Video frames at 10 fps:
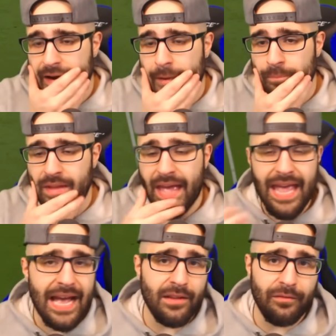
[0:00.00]
Um,
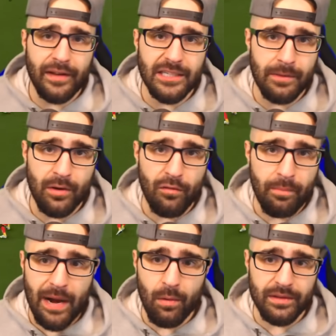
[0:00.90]
A I defending has been
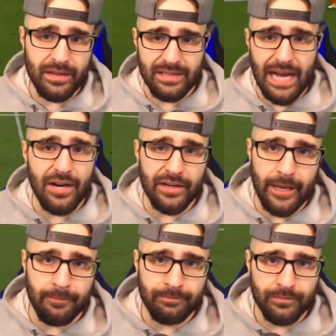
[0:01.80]
overpowered the entire
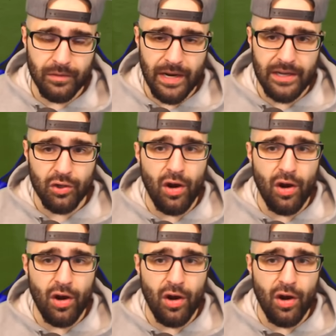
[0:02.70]
game, right?